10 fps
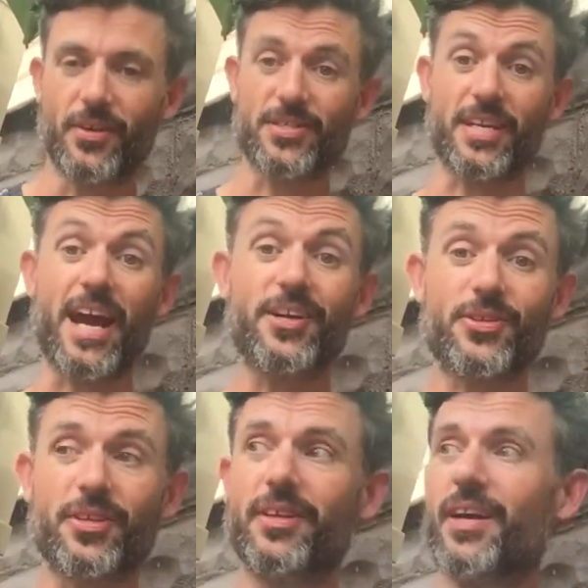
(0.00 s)
As an
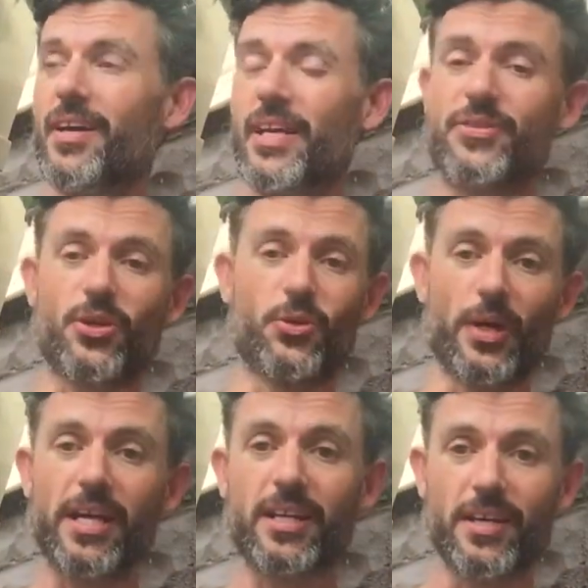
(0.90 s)
actor, that's a
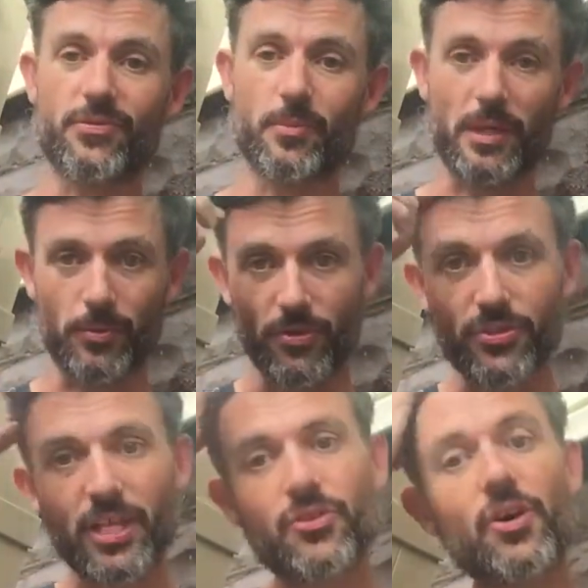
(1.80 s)
great gift, to be able to
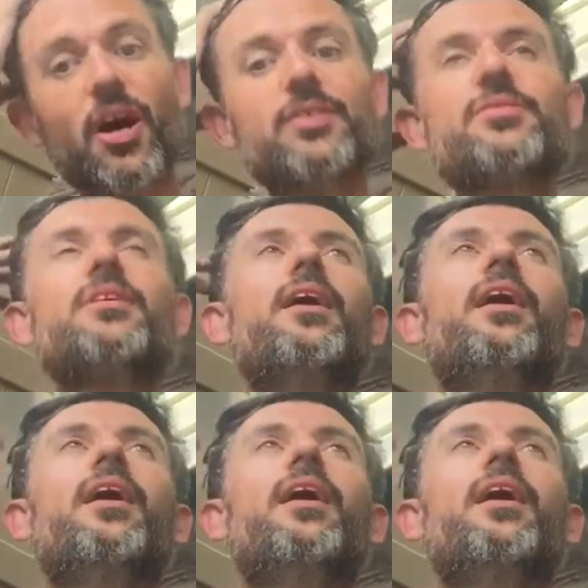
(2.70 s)
think thoughts